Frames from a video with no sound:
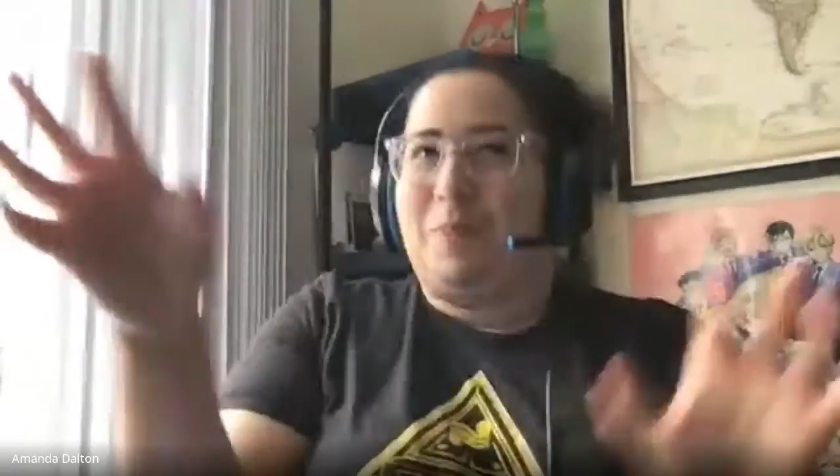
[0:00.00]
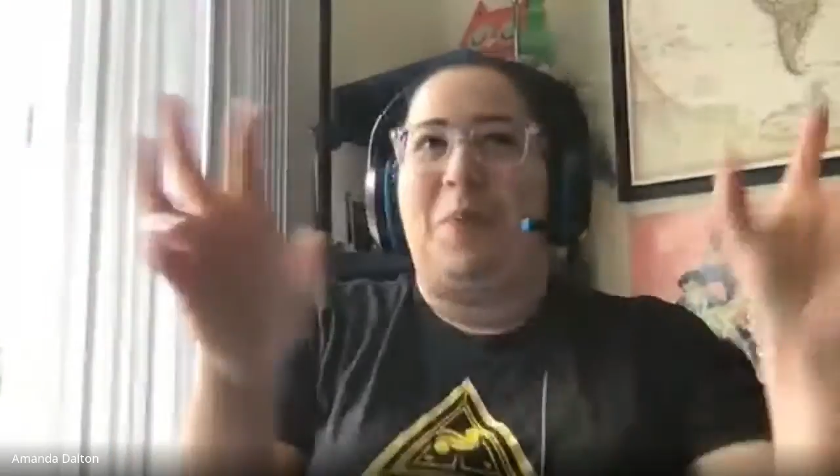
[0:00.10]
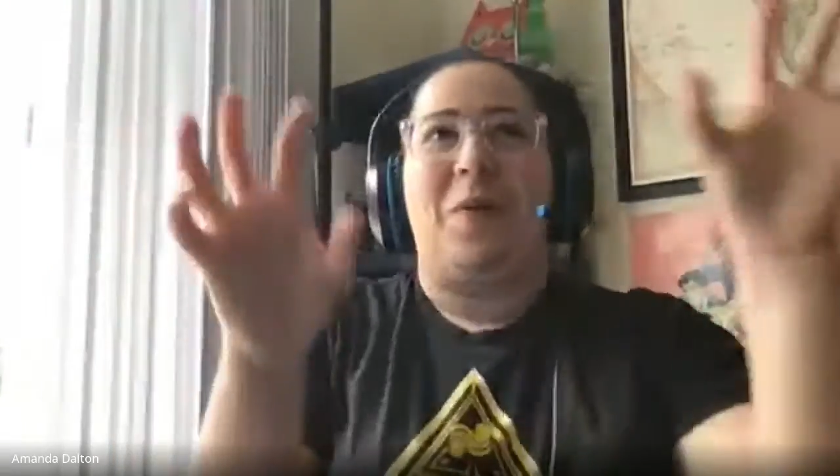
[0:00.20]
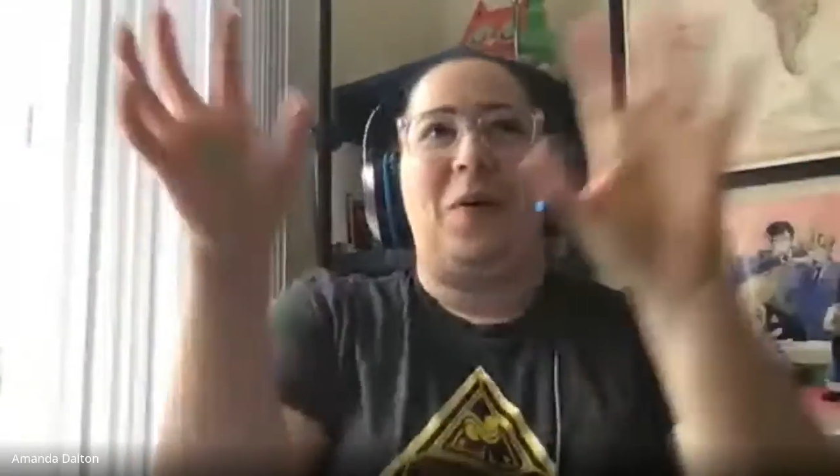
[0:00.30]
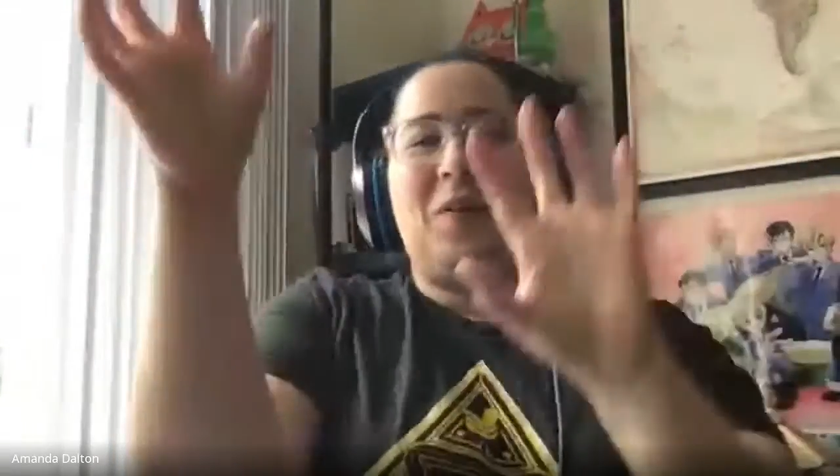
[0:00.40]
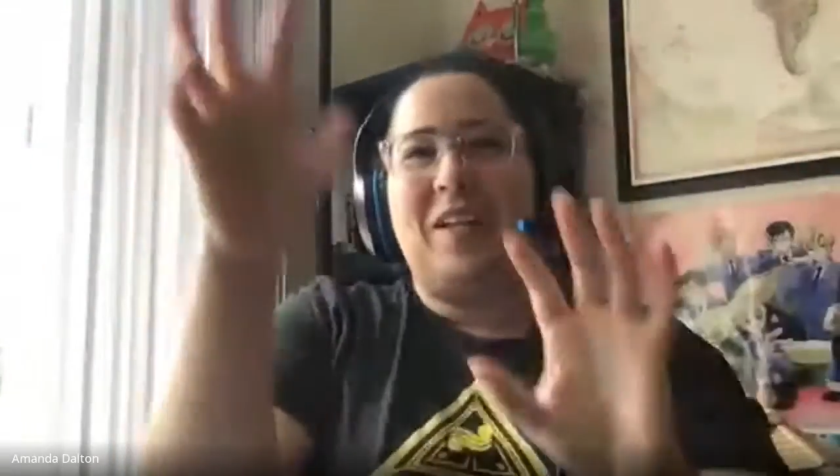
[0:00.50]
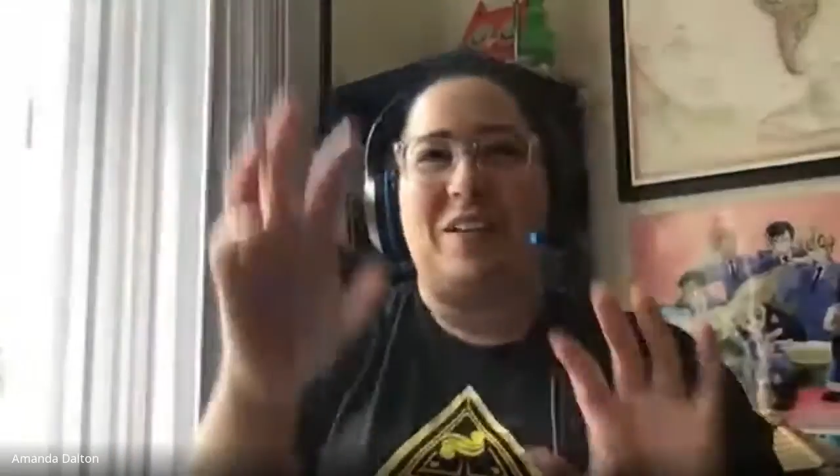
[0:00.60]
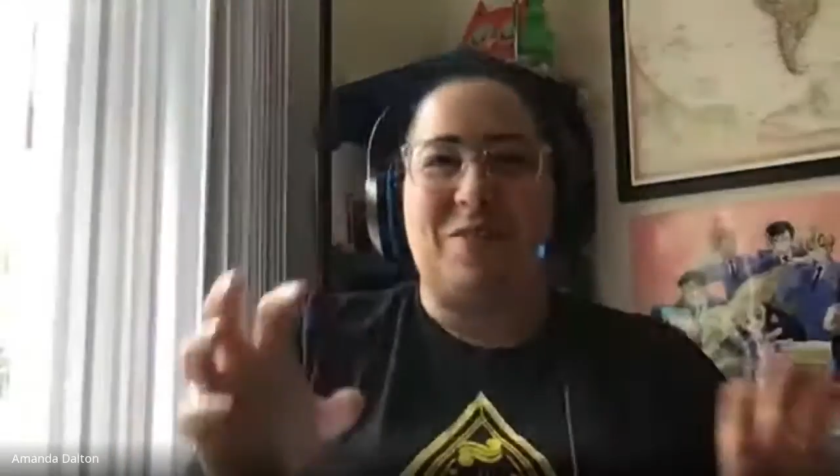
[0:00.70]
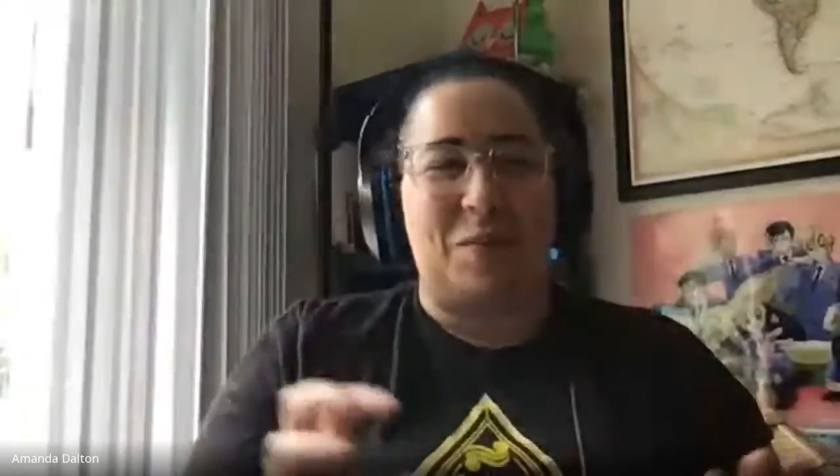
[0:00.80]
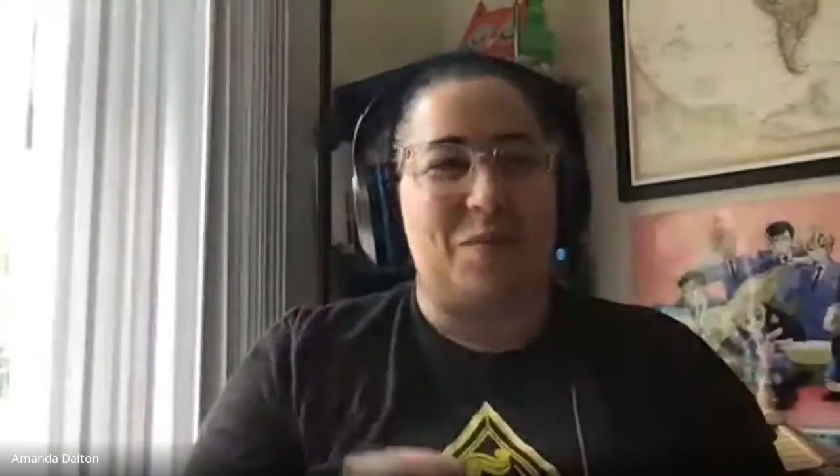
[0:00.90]
pulling
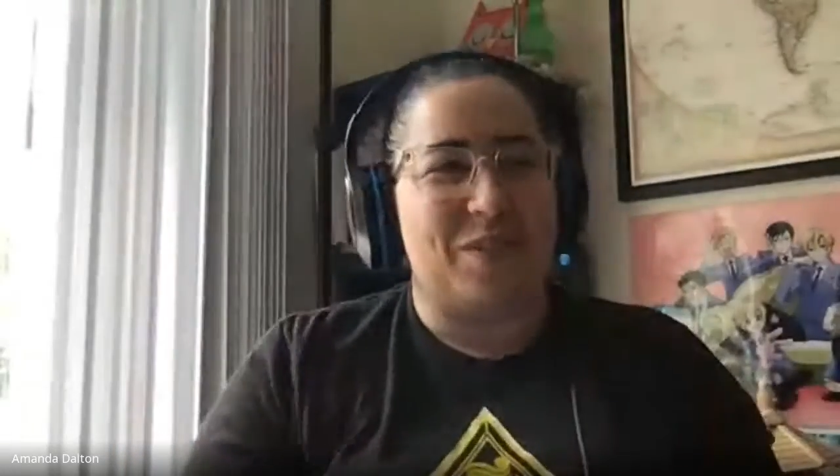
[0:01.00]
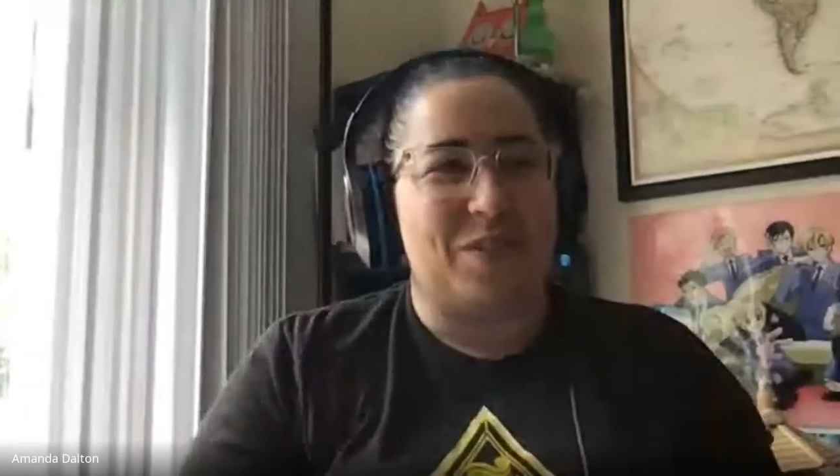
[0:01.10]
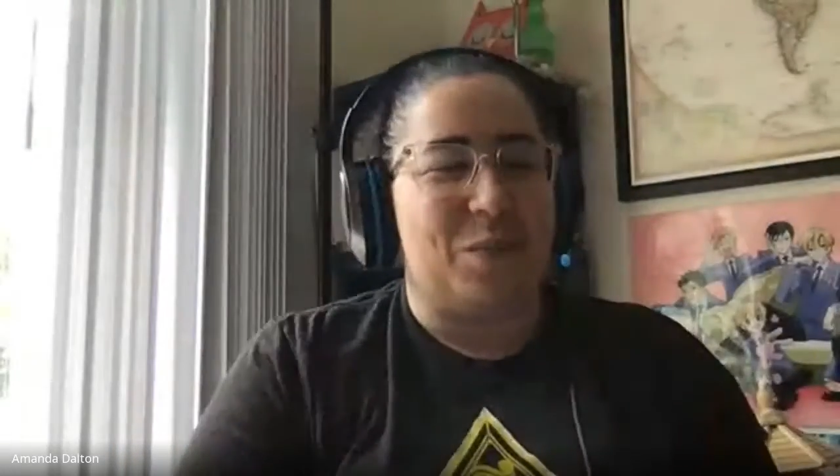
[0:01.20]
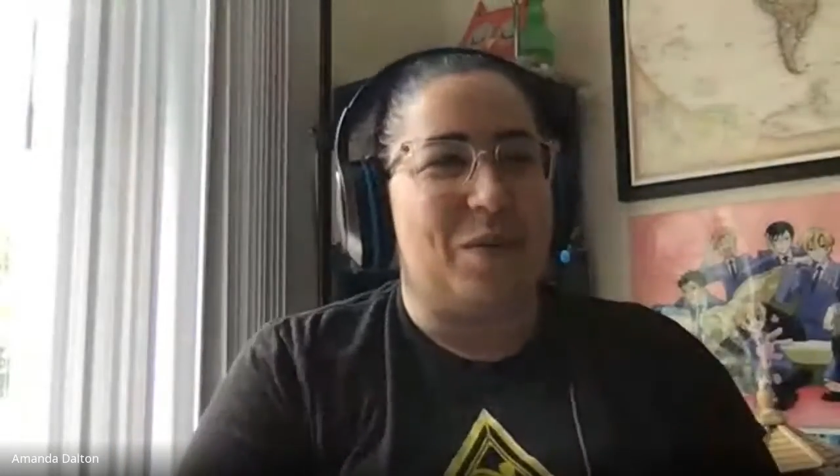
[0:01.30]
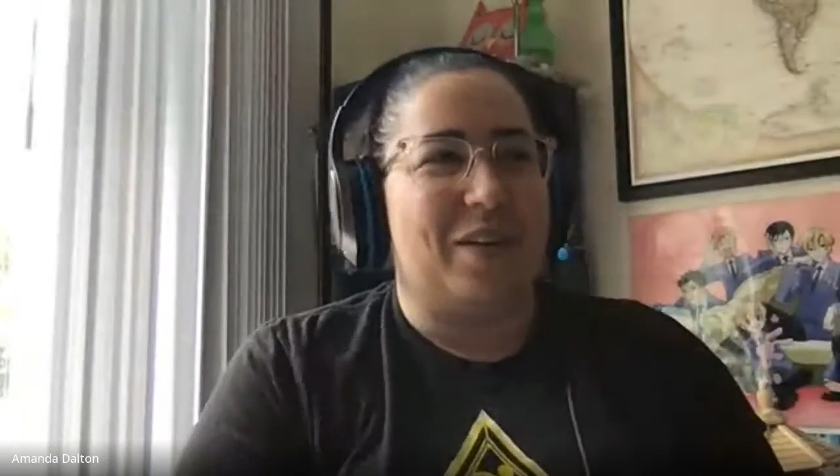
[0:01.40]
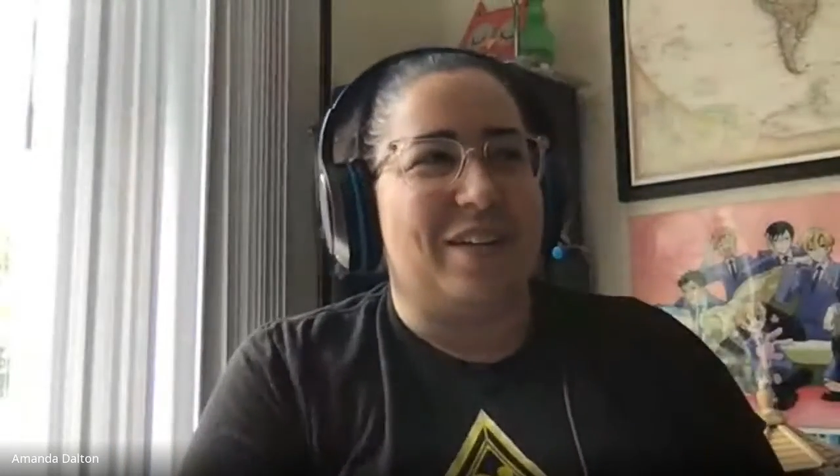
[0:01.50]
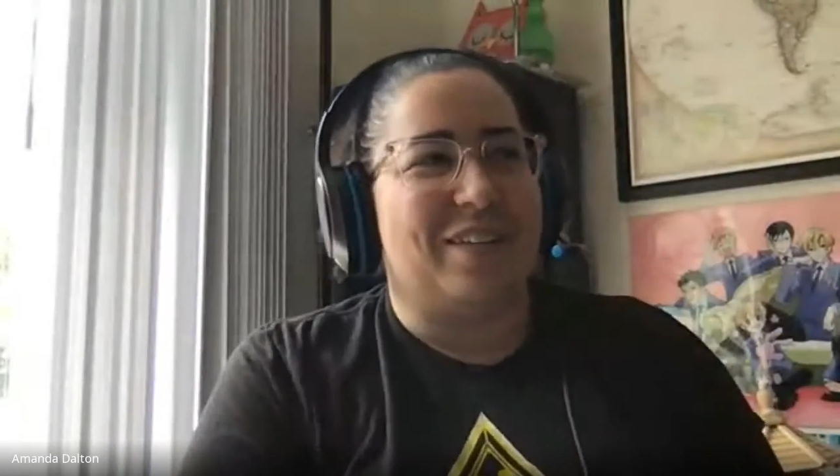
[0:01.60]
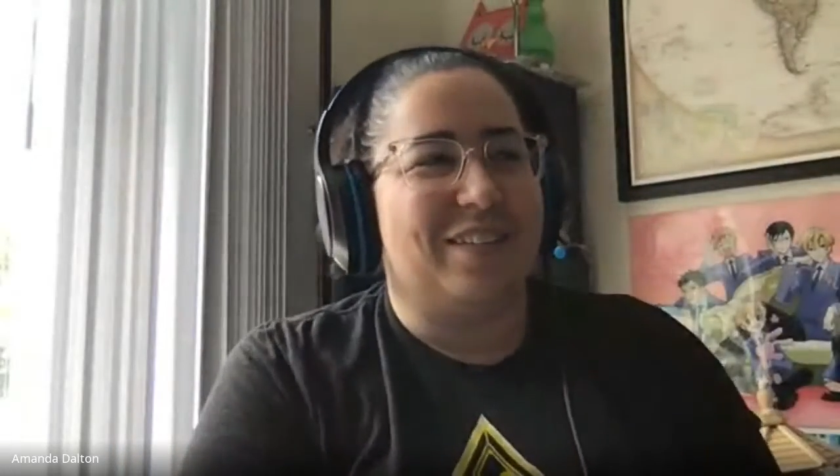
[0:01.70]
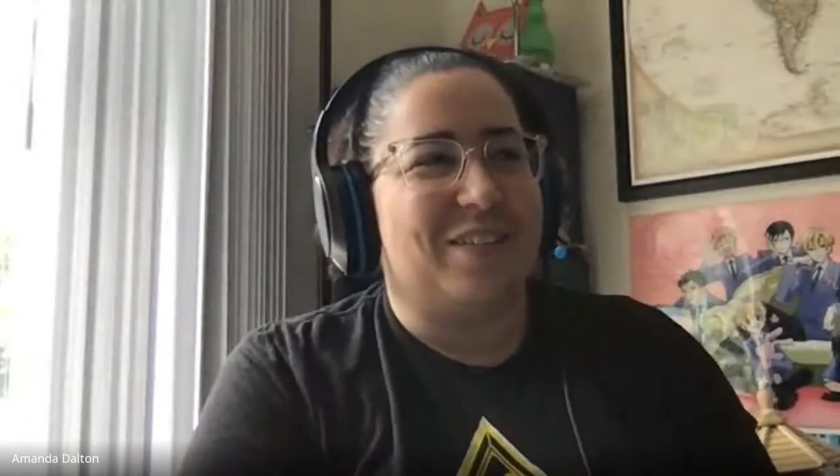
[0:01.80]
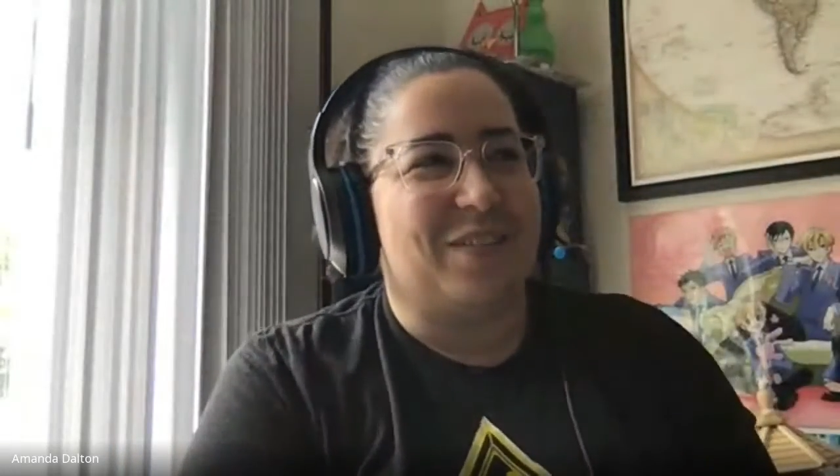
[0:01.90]
from so many
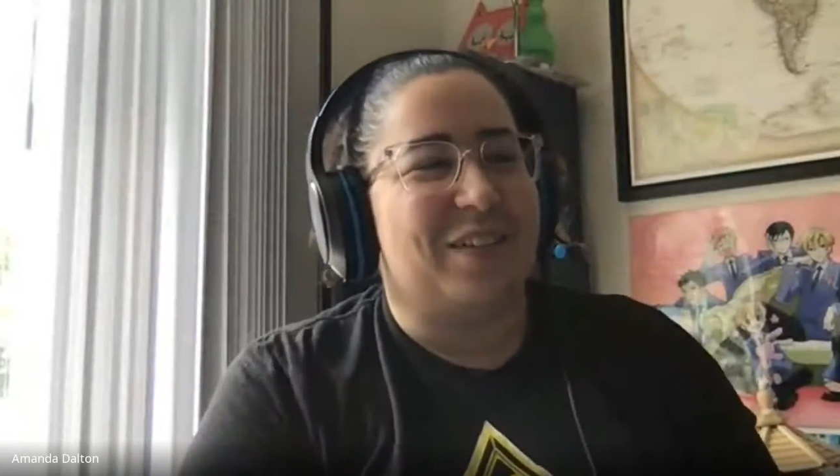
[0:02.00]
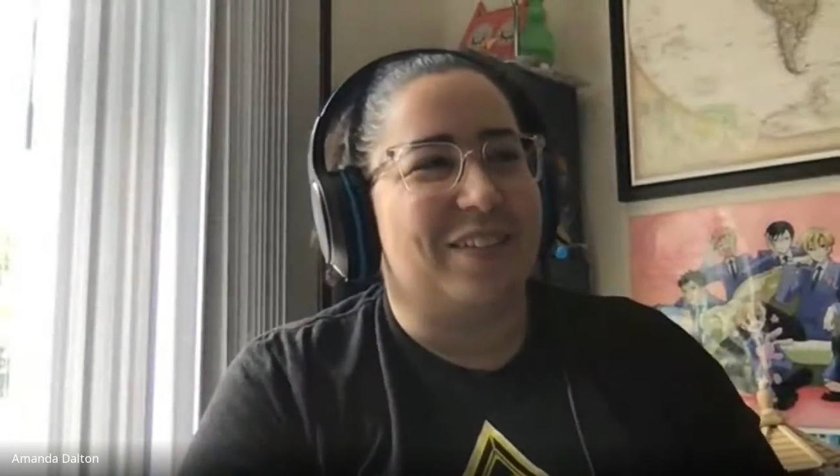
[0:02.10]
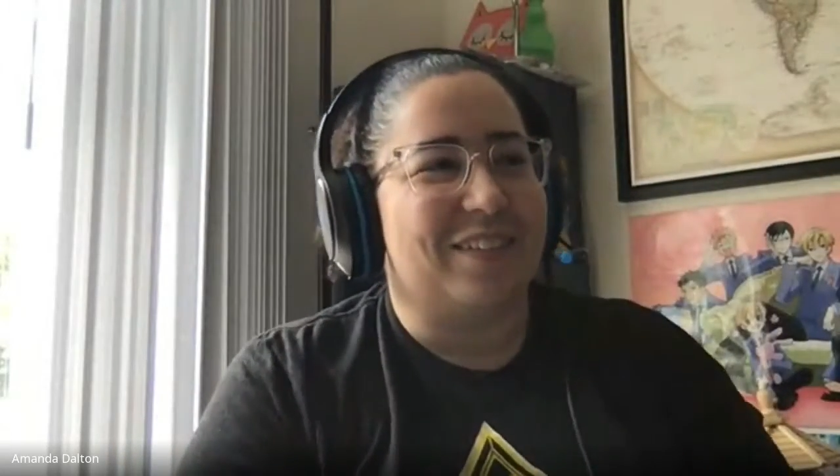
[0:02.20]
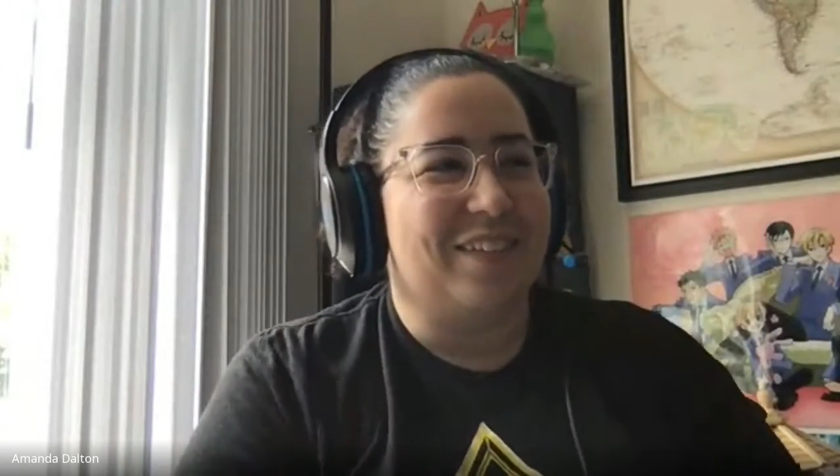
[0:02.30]
different